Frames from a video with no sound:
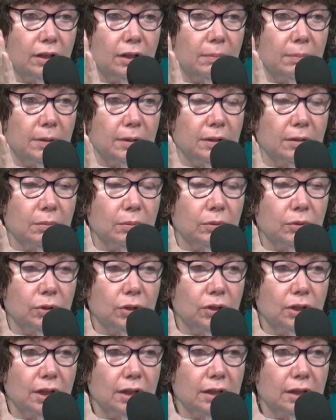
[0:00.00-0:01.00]
The Episcopal
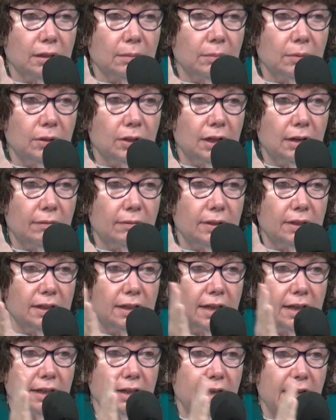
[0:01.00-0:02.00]
Church has communion every
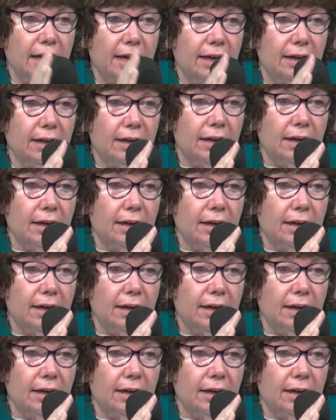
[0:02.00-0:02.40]
Sunday.